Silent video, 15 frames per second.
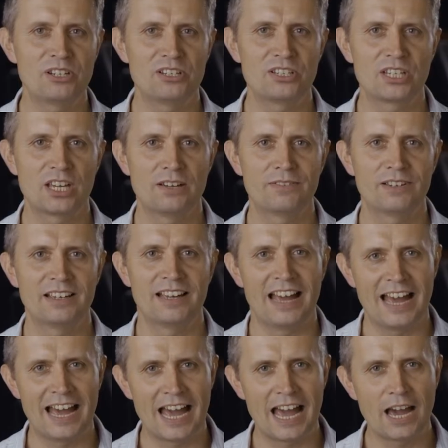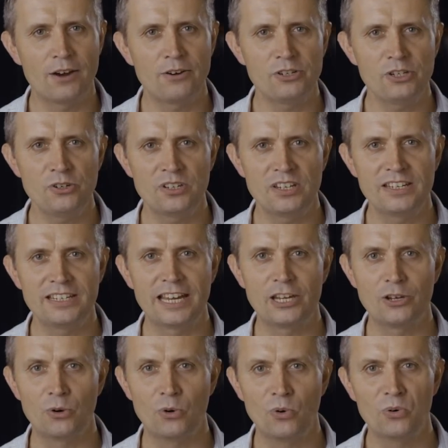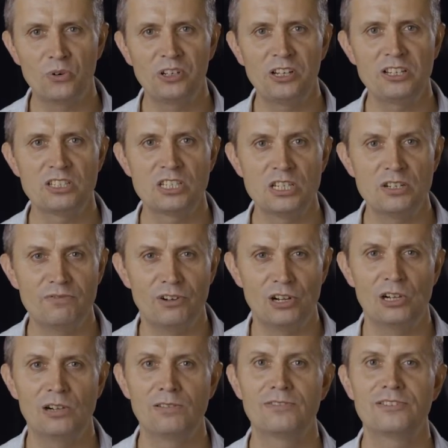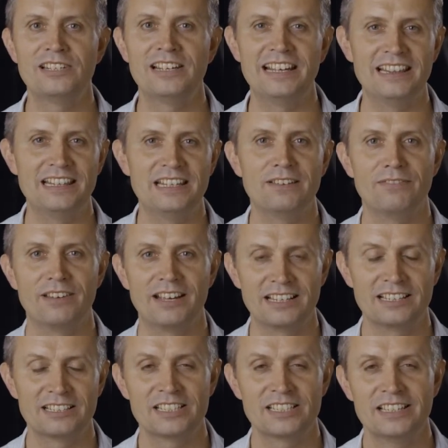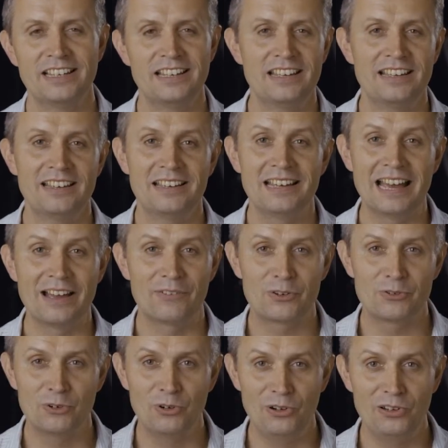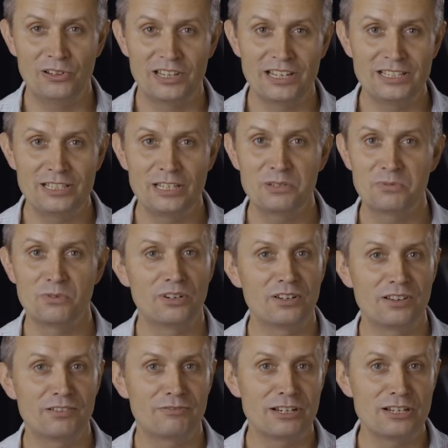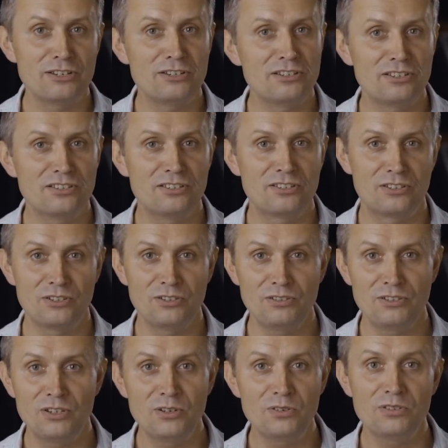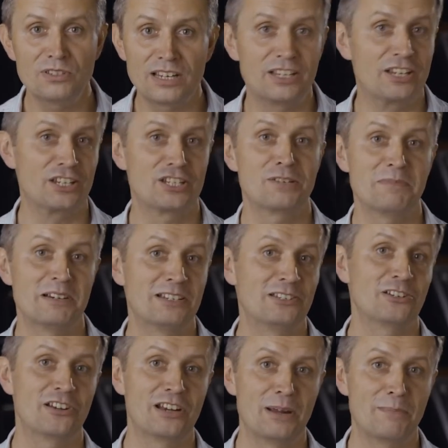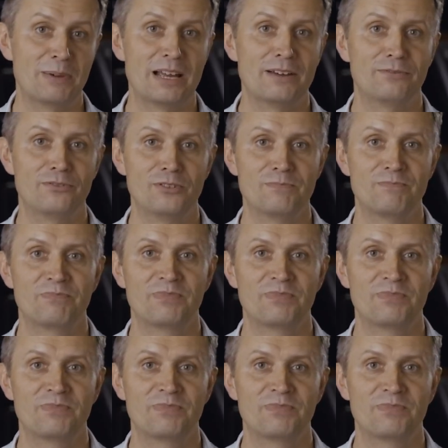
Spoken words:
discover how you can get your audience involved in the event. After all, this is one of the reasons to use a customized online platform.